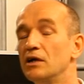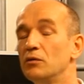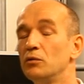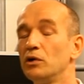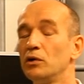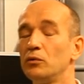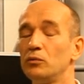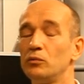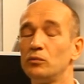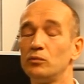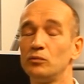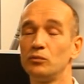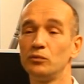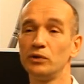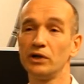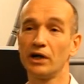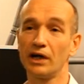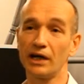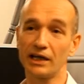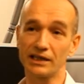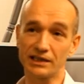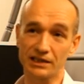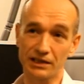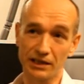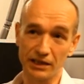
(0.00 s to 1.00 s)
Well, we
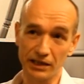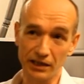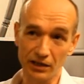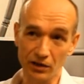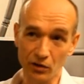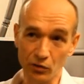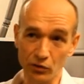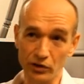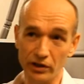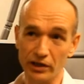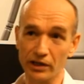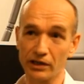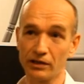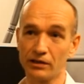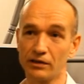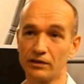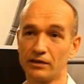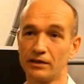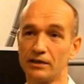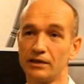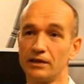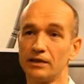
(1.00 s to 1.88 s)
are actually looking